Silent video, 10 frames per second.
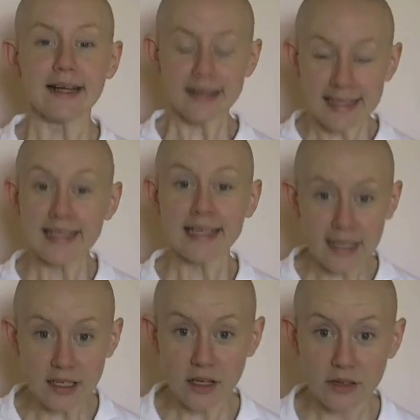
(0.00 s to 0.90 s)
An
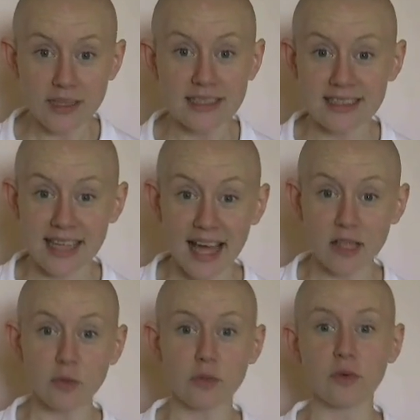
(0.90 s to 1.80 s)
ego is
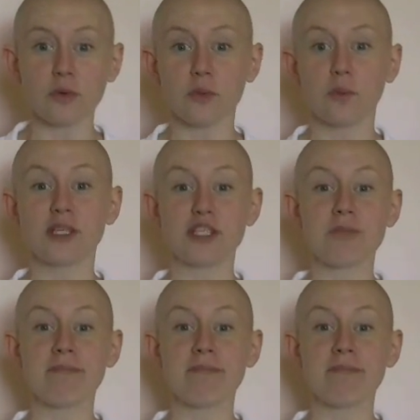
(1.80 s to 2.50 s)
that which